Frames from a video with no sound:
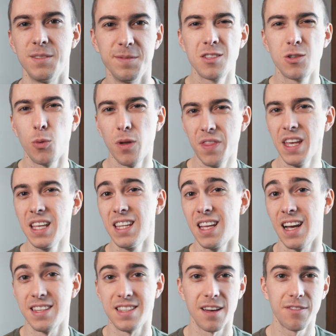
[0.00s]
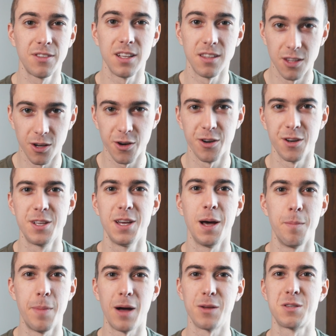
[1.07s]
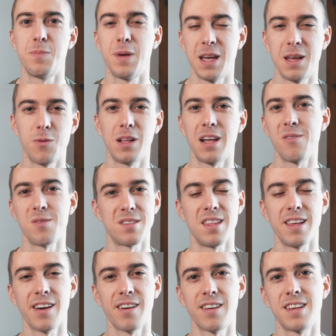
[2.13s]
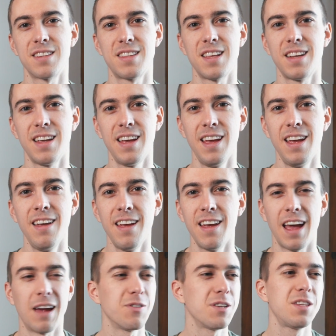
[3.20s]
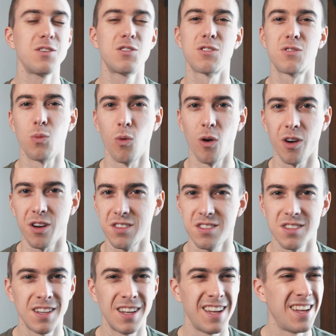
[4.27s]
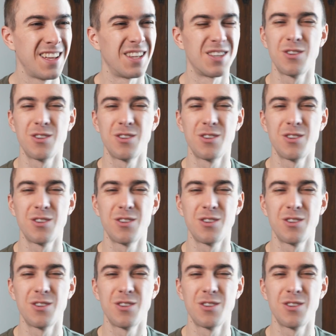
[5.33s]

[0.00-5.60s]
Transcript: So one thing that I definitely learned about Japan while I was there is that everything just works. The